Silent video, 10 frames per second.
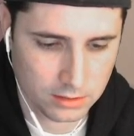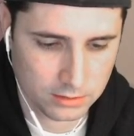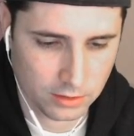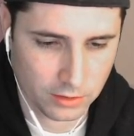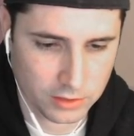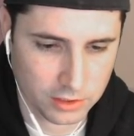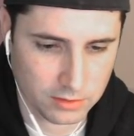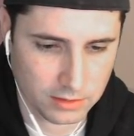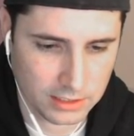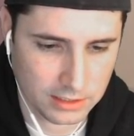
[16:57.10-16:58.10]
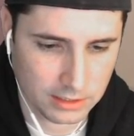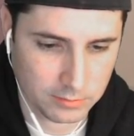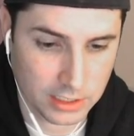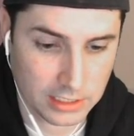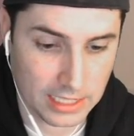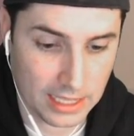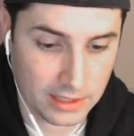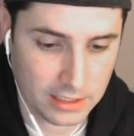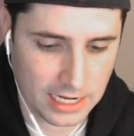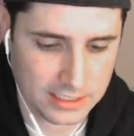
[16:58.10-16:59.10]
Or, excuse me. Yeah,
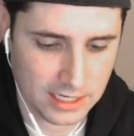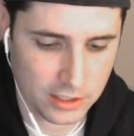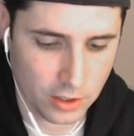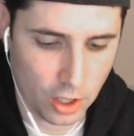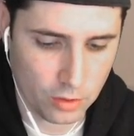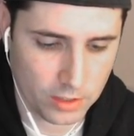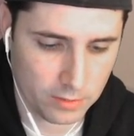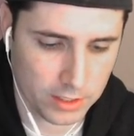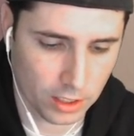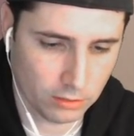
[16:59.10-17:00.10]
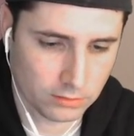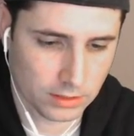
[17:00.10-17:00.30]
the guy's down to 2. Oh, here we go.